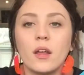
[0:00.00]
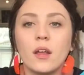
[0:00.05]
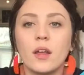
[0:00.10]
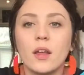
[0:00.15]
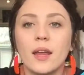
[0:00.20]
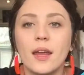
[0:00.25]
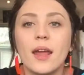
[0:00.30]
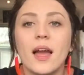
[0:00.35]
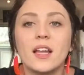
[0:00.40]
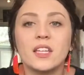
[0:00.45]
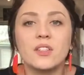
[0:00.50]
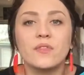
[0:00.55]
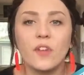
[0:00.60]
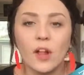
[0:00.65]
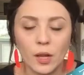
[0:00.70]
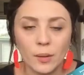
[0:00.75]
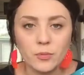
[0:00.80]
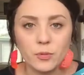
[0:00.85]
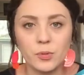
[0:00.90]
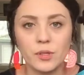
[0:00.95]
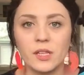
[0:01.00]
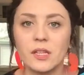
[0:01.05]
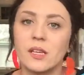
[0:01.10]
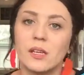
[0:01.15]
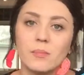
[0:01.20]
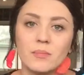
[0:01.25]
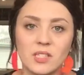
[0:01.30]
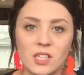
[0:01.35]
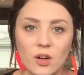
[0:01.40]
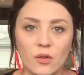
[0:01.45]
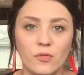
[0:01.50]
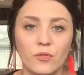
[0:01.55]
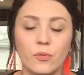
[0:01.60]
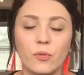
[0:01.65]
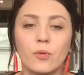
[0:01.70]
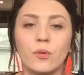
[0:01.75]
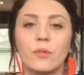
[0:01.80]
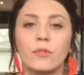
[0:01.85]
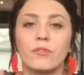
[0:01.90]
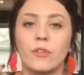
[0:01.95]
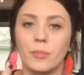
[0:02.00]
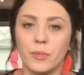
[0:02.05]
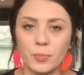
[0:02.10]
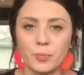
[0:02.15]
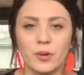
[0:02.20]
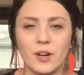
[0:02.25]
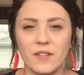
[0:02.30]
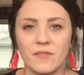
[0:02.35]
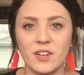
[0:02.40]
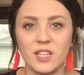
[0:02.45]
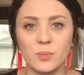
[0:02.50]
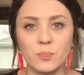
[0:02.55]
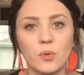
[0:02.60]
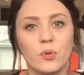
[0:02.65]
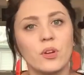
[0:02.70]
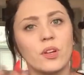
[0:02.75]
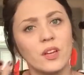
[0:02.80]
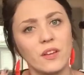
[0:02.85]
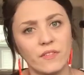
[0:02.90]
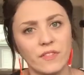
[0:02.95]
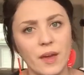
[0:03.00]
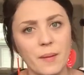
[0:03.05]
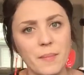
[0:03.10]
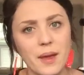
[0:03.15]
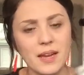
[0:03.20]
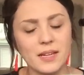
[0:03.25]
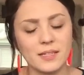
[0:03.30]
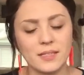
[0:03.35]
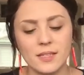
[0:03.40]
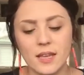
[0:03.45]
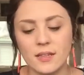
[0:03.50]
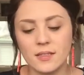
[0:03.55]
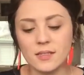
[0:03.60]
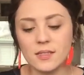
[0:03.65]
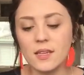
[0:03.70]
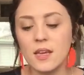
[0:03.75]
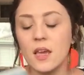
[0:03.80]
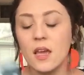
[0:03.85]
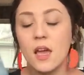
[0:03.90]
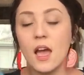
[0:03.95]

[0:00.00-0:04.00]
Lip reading: he had developed within himself from the previous book, if that makes sense.